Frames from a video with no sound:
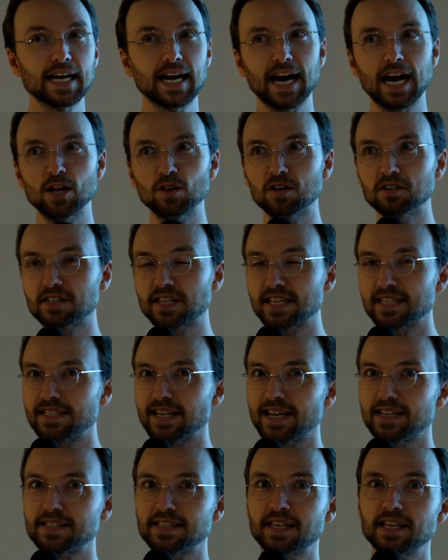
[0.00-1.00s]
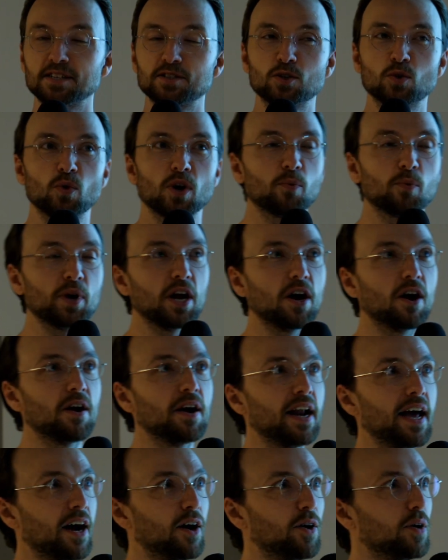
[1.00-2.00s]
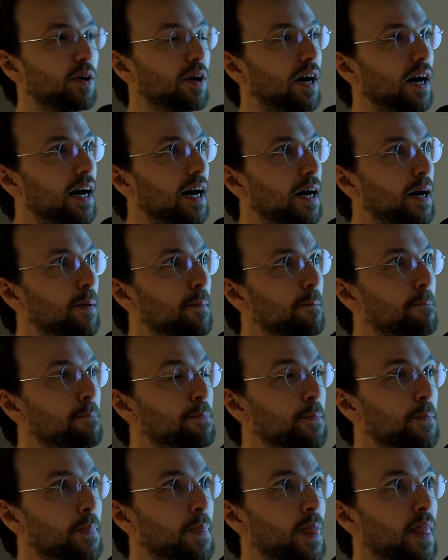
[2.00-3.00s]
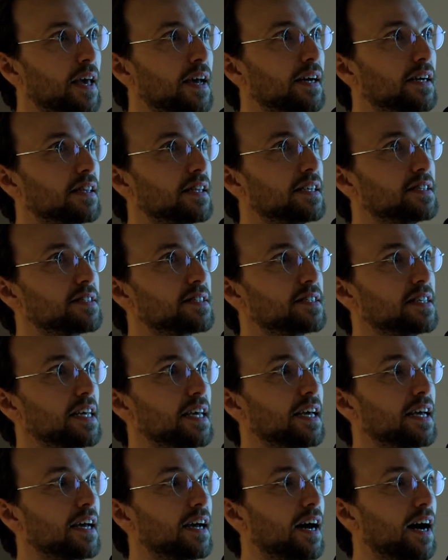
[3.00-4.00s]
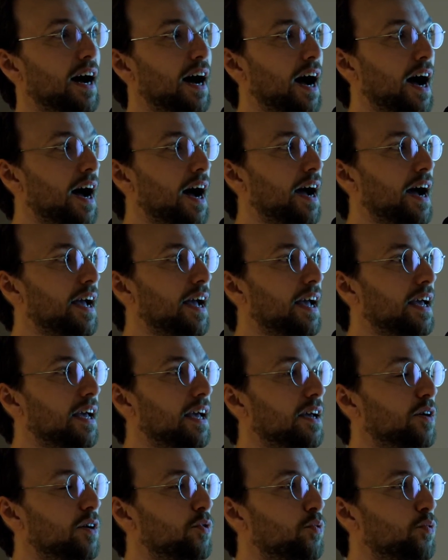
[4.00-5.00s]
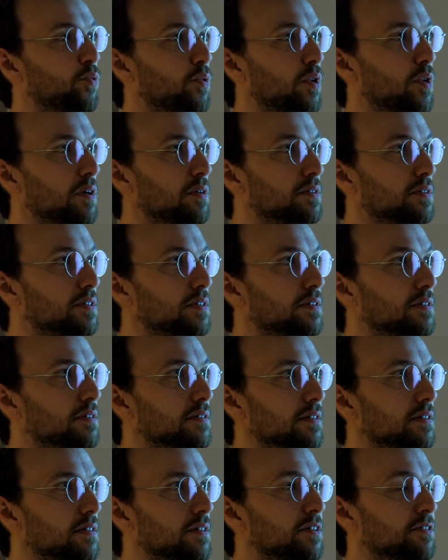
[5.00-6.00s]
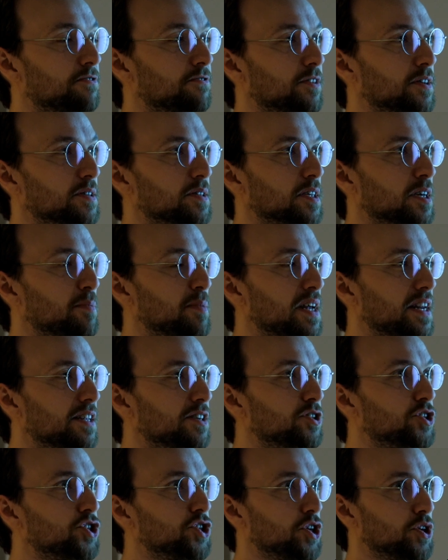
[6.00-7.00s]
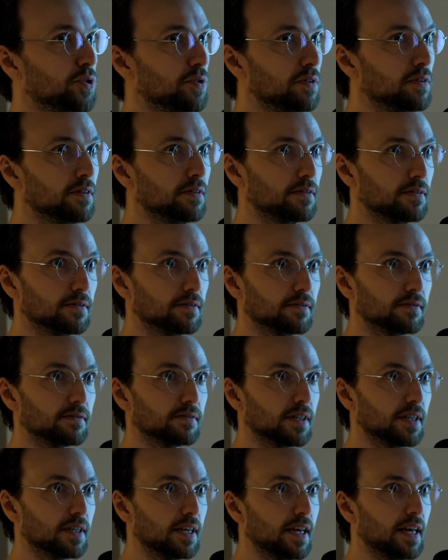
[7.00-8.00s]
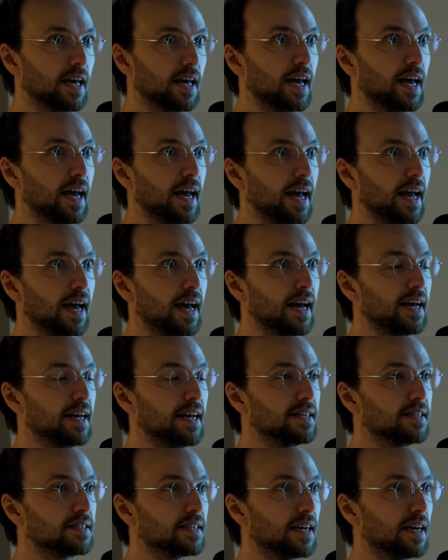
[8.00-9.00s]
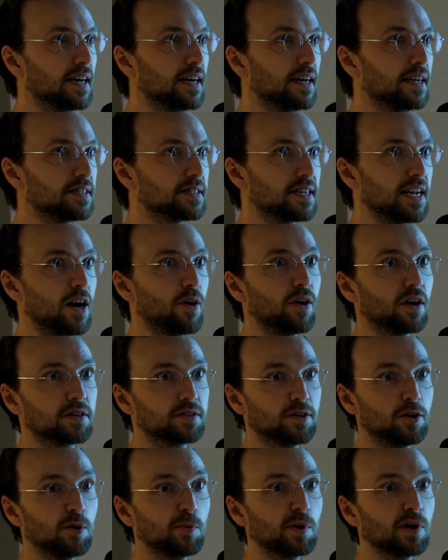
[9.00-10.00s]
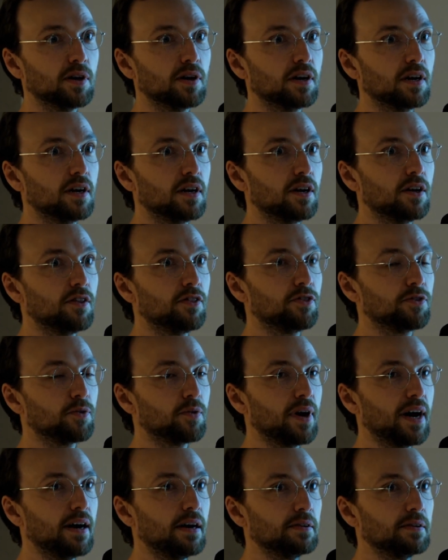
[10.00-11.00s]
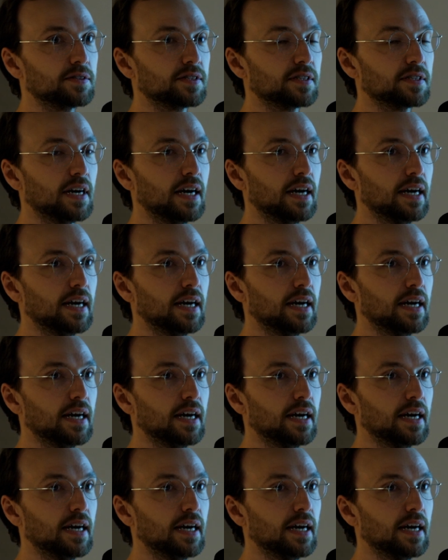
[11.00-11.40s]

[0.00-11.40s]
How long did it take to get to where we are now? Let's see. I wrote the first commit in June, and it's now October. Throughout